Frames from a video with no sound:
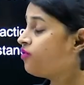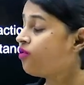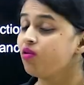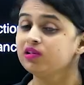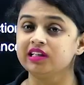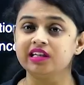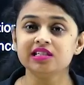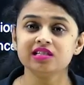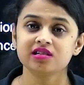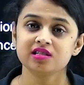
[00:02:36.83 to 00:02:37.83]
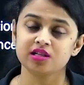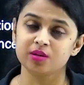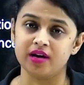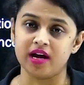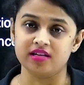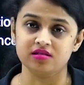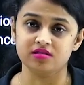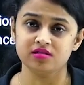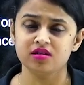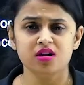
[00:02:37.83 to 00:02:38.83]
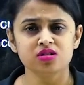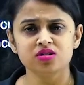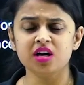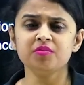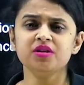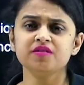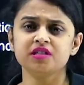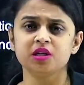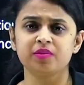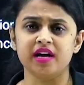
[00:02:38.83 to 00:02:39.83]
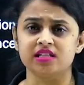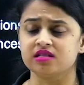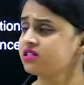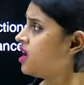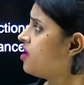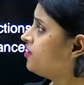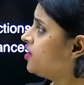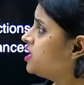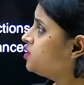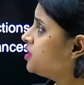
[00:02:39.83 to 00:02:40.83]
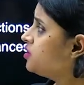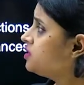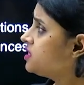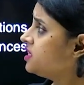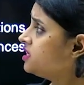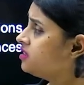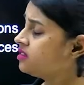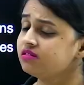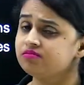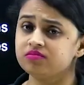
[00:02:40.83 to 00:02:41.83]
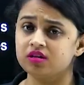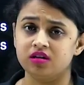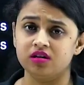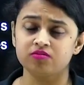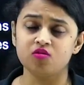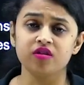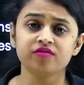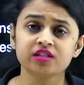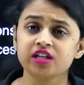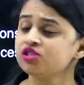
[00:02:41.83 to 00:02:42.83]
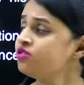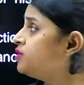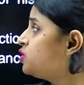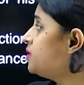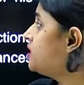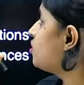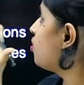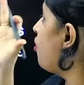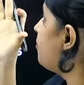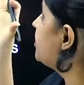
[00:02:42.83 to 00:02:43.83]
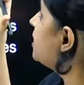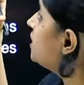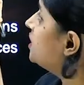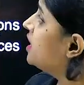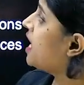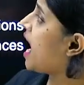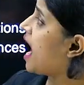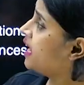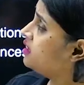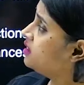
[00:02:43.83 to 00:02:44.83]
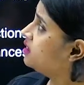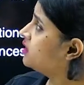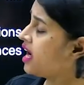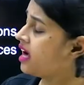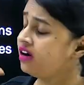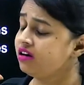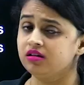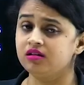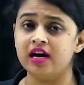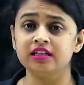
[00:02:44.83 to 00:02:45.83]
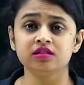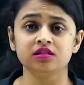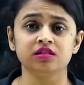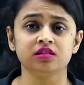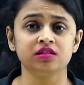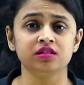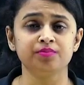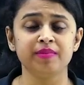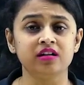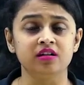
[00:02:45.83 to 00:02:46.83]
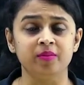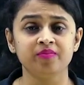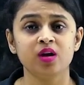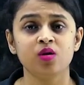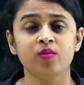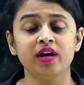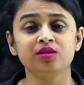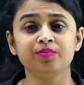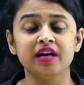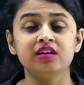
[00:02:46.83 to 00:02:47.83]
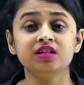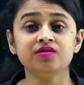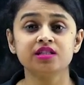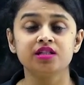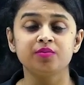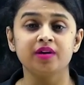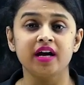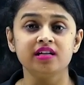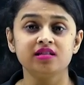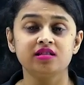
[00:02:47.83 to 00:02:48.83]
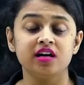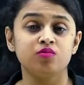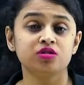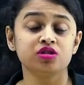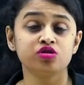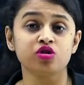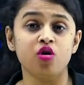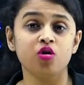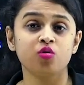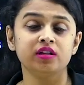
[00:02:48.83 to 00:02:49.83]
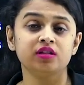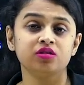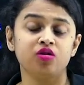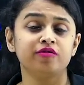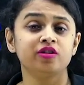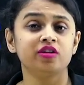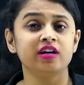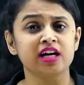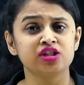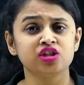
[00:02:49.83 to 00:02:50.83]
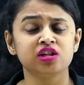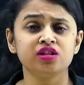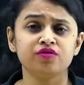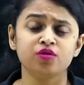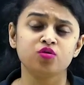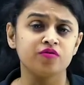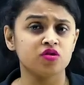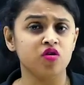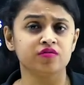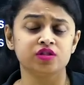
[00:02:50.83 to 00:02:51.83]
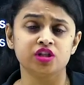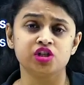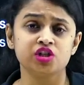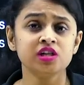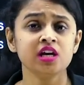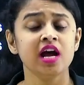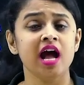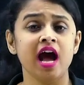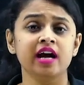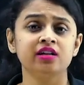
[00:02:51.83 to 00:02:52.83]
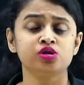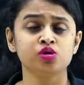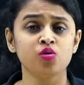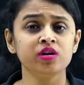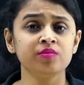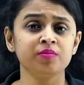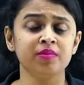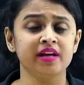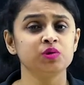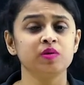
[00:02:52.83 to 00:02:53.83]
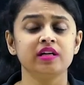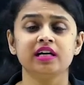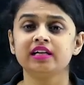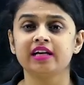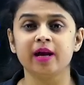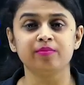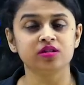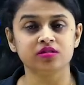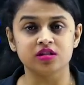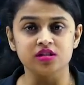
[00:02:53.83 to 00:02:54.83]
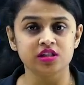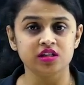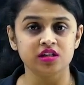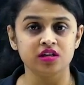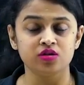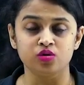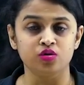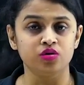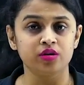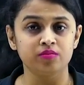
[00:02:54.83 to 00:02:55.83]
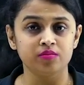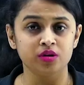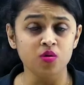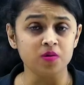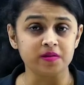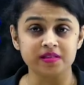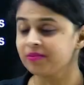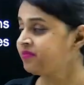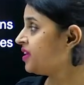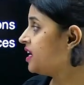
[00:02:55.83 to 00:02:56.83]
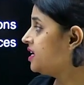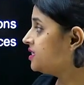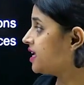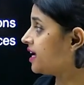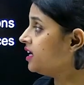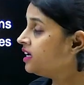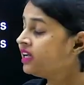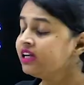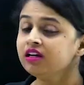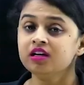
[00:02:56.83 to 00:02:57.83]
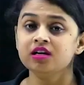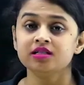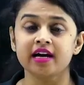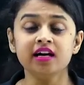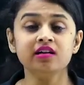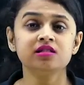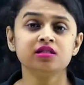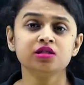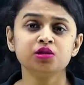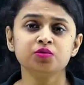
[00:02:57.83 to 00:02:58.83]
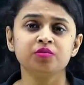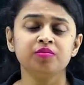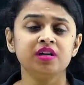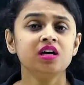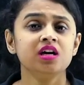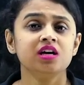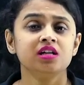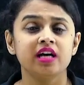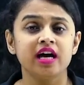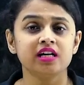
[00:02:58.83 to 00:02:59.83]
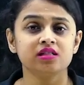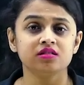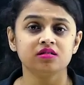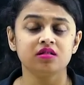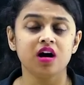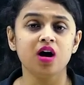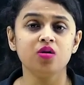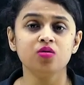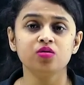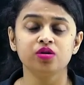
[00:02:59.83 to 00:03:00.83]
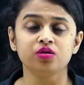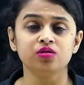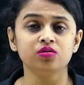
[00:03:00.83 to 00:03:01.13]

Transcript: of all these surprises. So, number of surprises. First, we could see the uh, conversation between the crofter and the, uh, and uh, the peddler, where the peddler was surprised and was in shock when the crofter had actually, in the flow of the conversation, had shown him the place where he had kept the thirty kronor notes. Secondly, second instance would be that uh, how, you know,